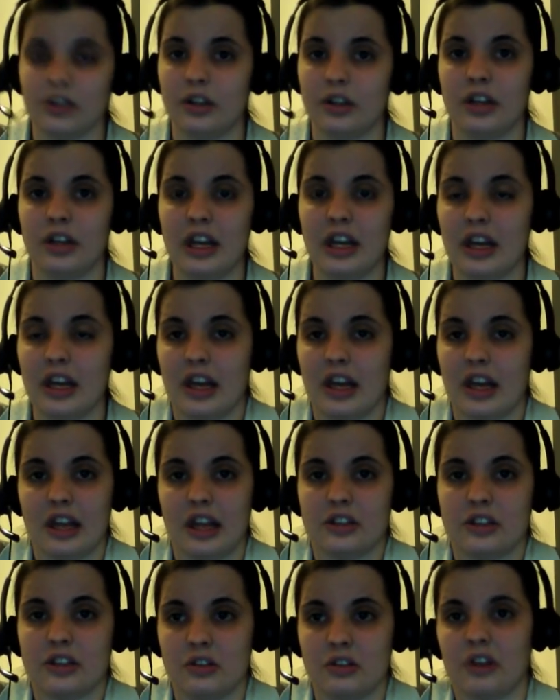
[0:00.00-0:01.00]

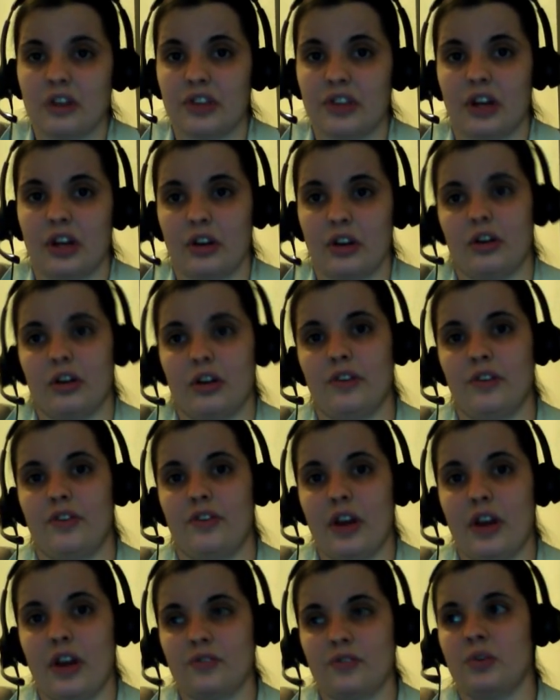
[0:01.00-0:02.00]
It's not that hard. For
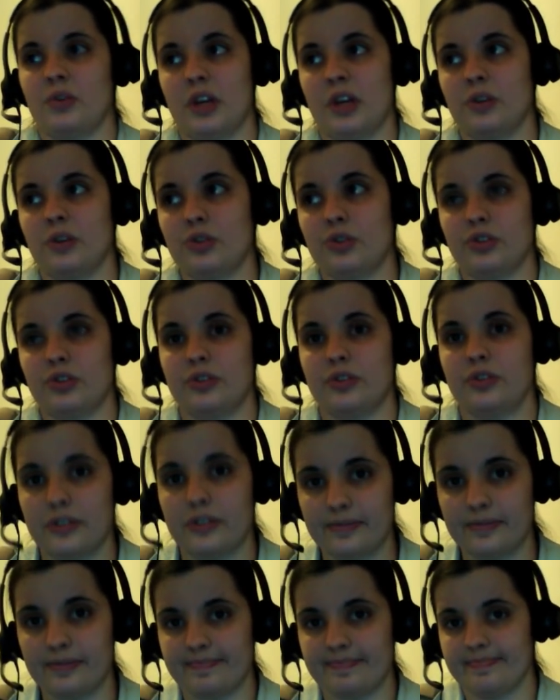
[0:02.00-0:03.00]
everyone else,
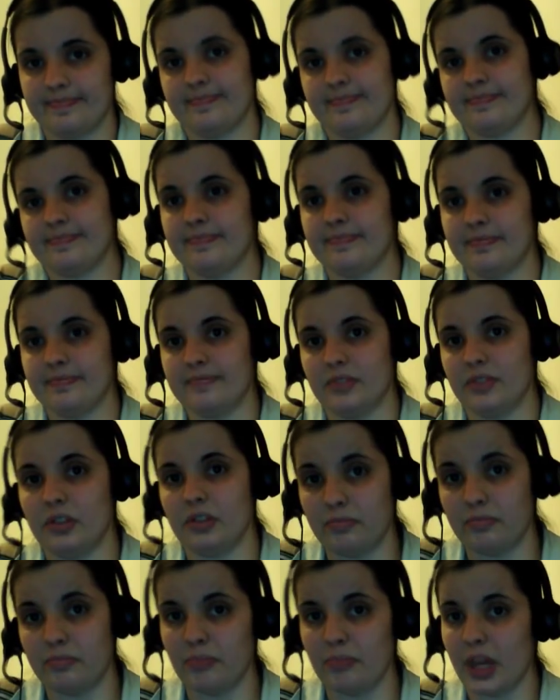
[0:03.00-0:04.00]

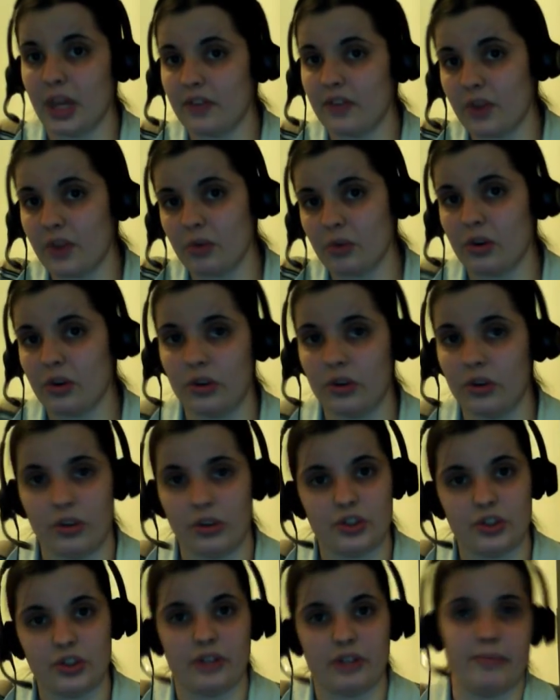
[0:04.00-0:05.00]
make a phone call or
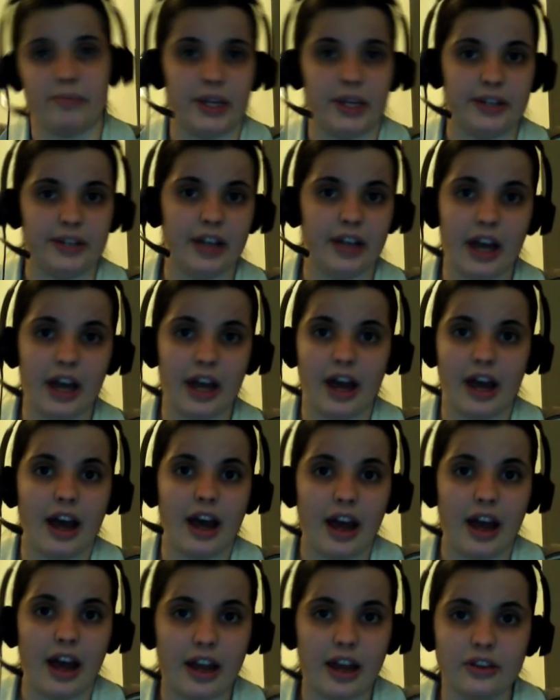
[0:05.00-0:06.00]
something.
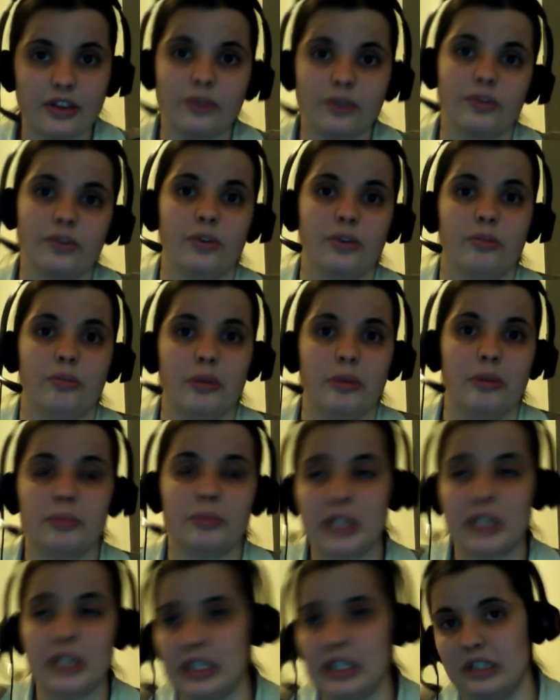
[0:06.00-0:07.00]
I don't know, but
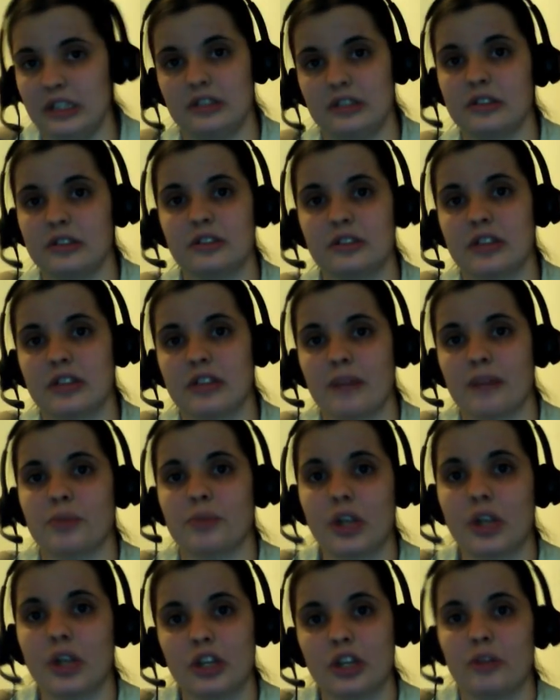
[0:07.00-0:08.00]
please stop
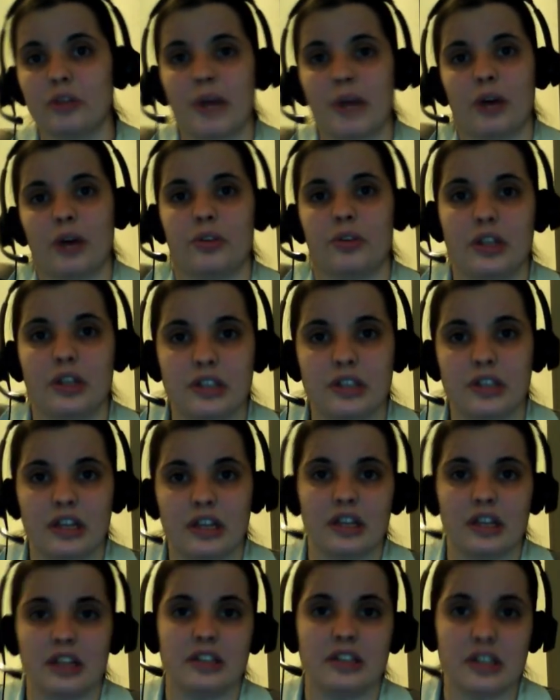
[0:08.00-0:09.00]
running your mouth and saying
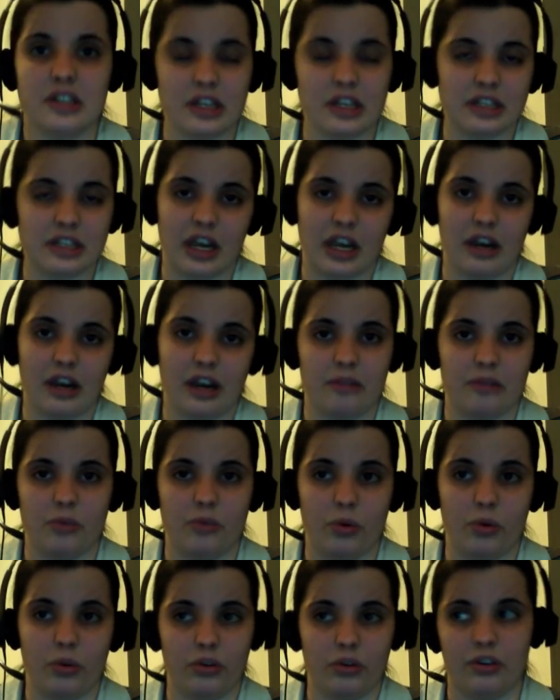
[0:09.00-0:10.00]
that this is a scam
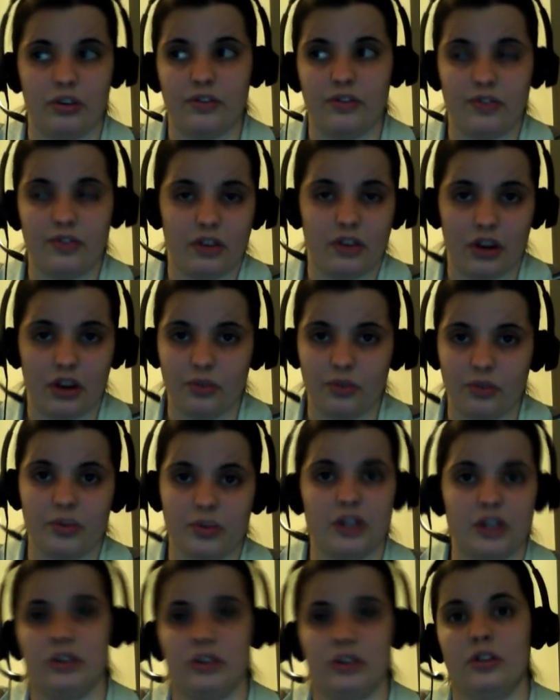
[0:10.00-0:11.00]
or
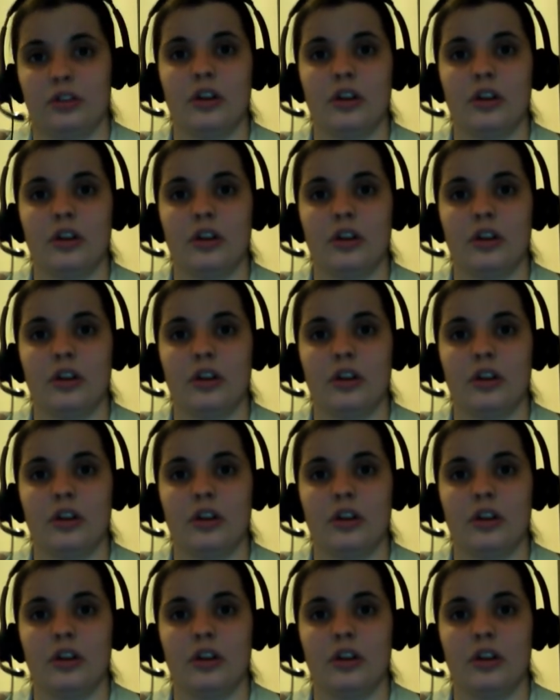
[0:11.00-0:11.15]
unreal.